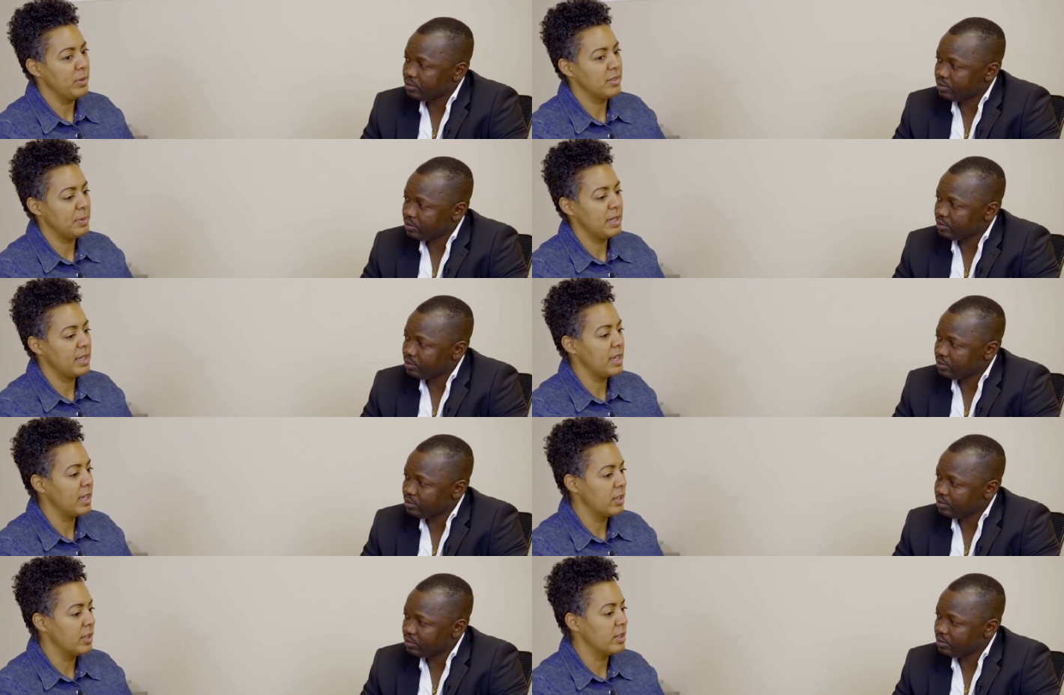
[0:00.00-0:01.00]
Speaker 1: we speak
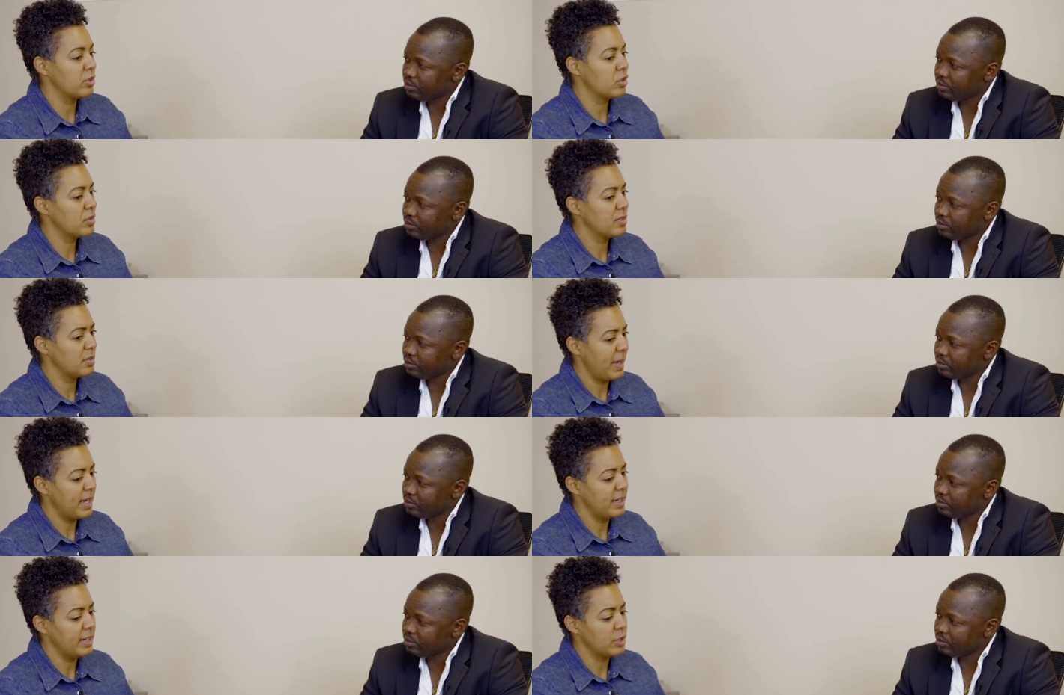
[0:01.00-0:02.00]
English,
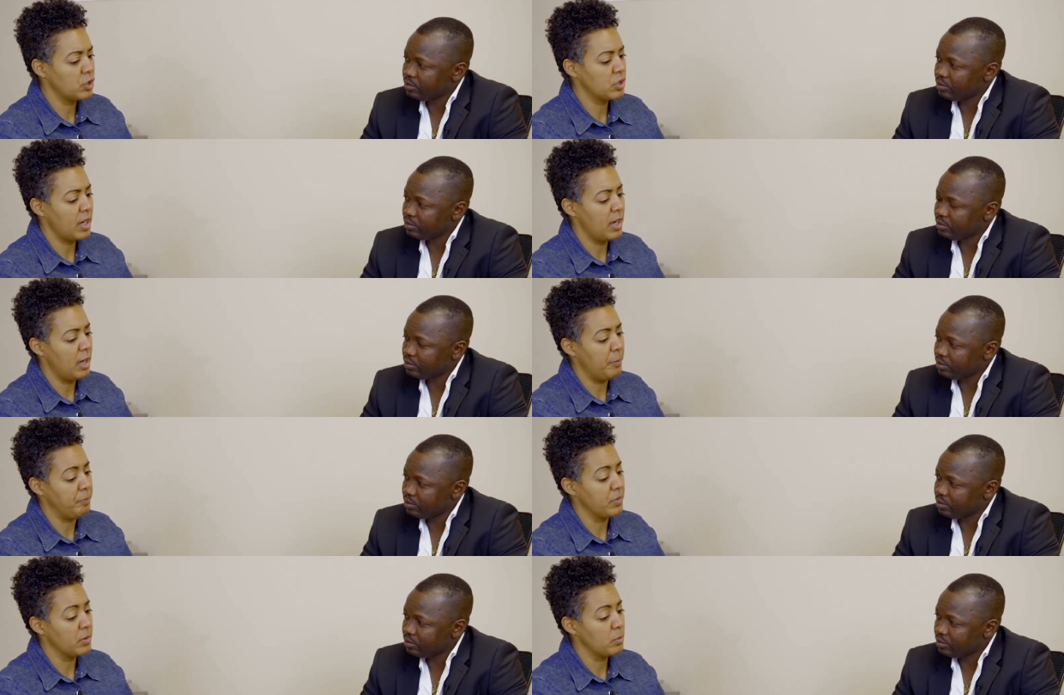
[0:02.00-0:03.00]
Spanish, um,
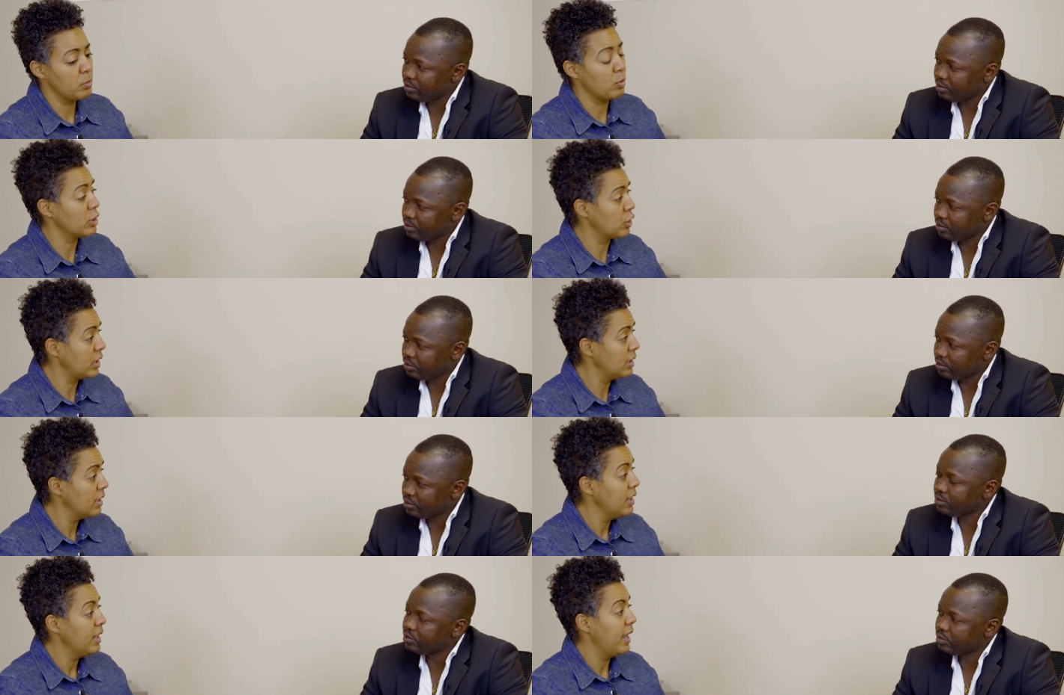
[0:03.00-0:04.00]
Russian,
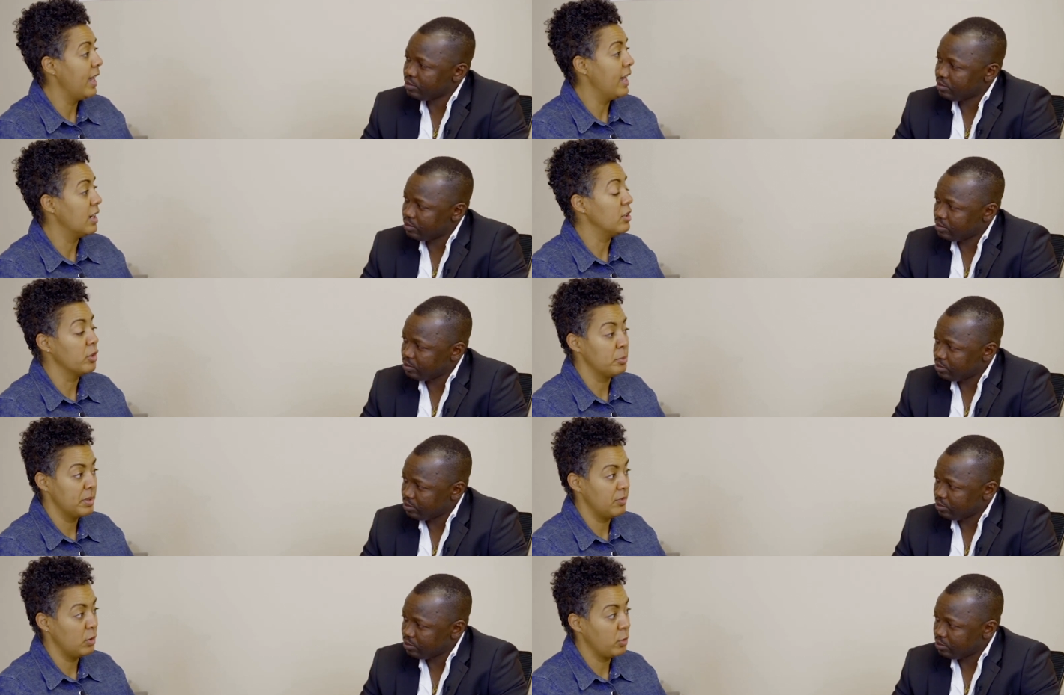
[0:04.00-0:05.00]
and a little bit
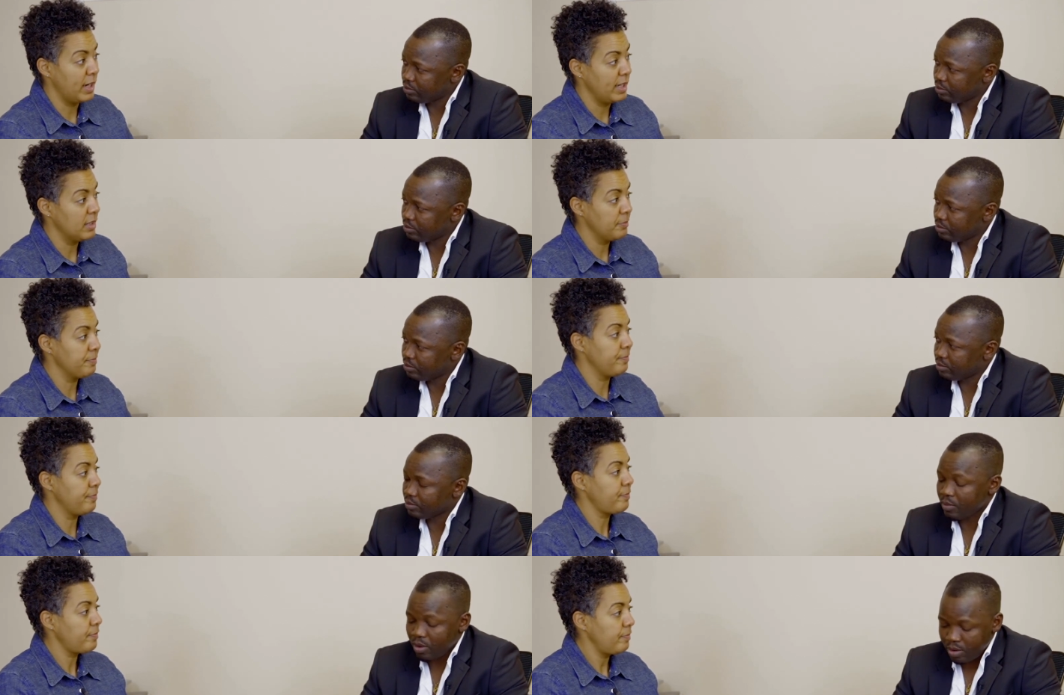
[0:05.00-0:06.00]
of Ukrainian.
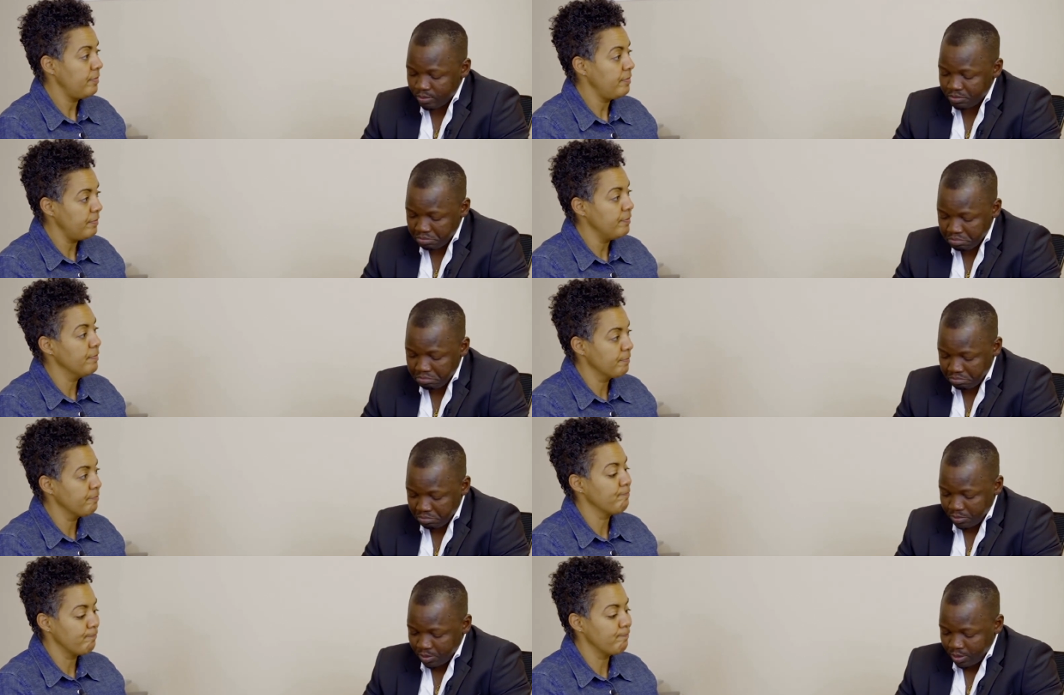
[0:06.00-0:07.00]
Speaker 2: Hmm.
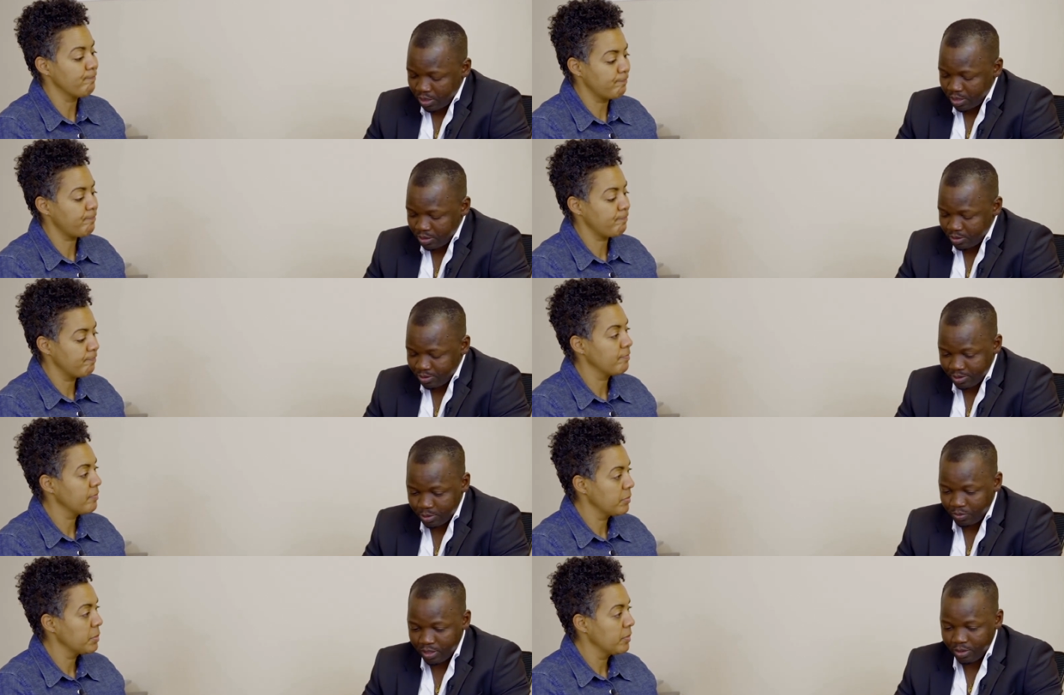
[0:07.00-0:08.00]
Good.
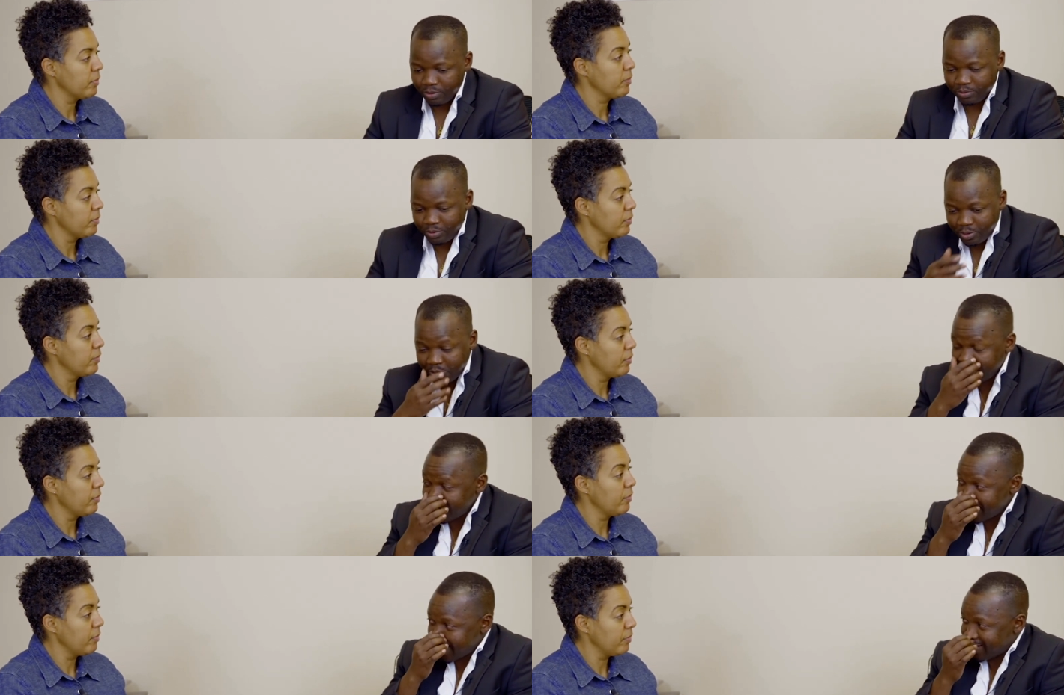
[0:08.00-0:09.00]
Speaking of
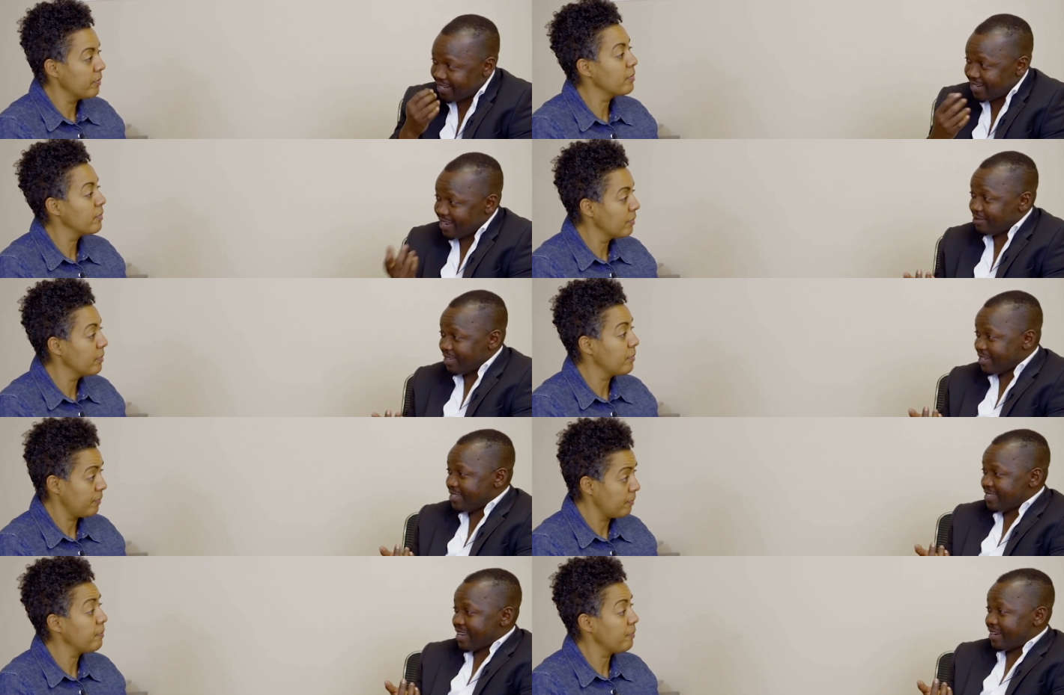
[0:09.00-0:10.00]
Ukrainian and
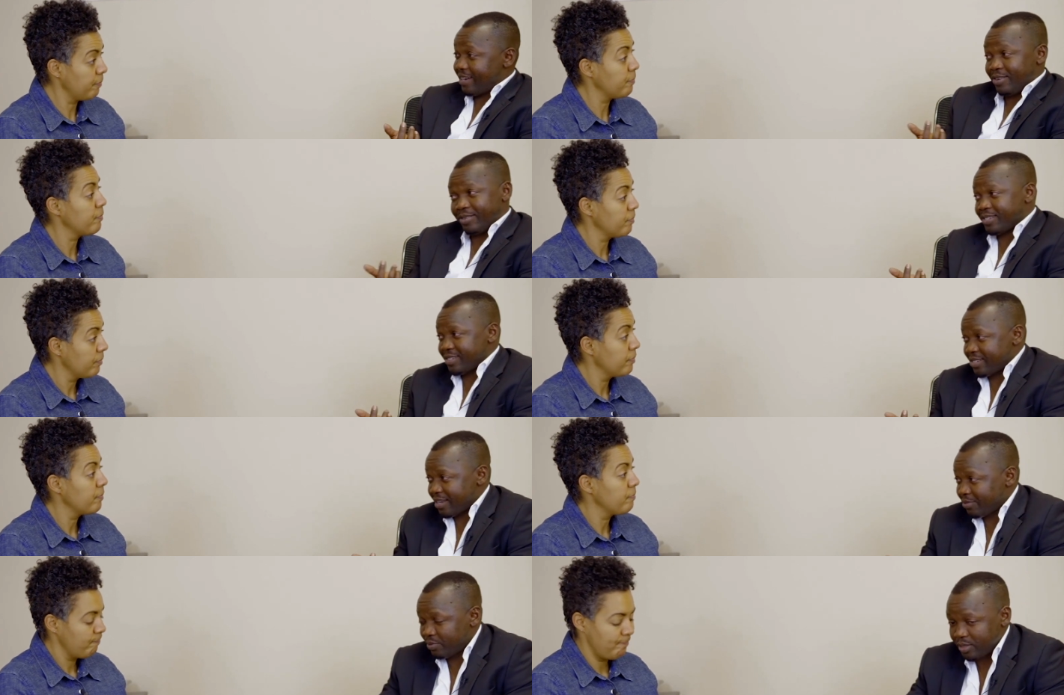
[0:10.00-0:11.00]
Afghanistan, the crisis
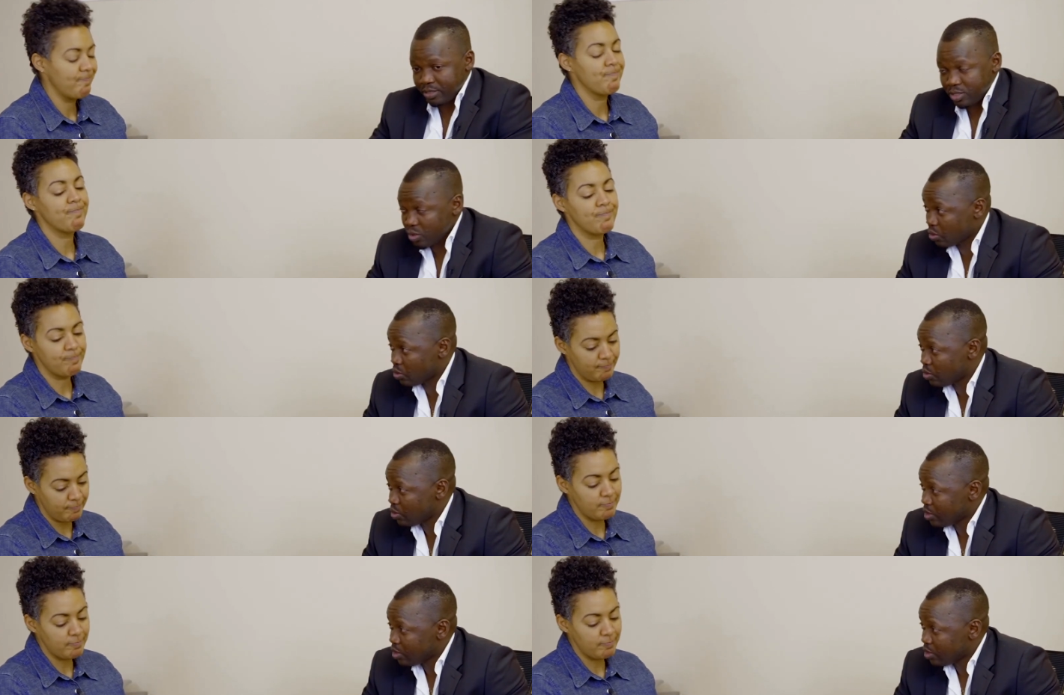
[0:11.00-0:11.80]
have been so